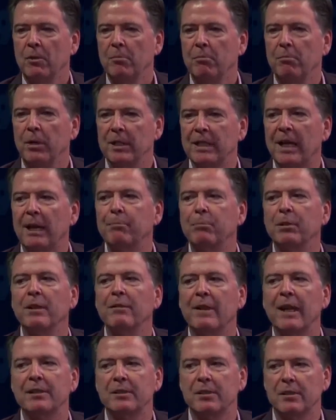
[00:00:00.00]
because I believe
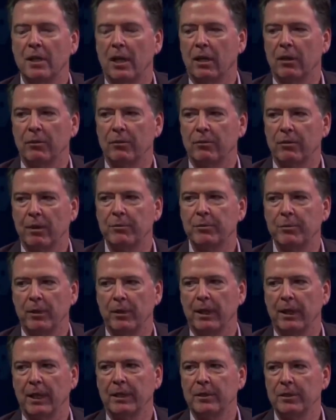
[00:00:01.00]
that's Donald Trump's
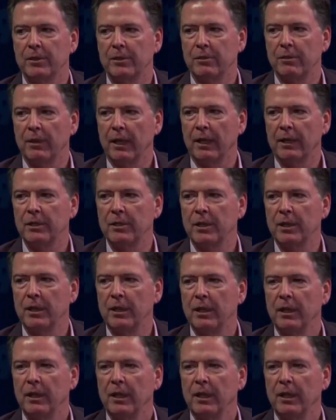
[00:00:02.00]
reelection strategy.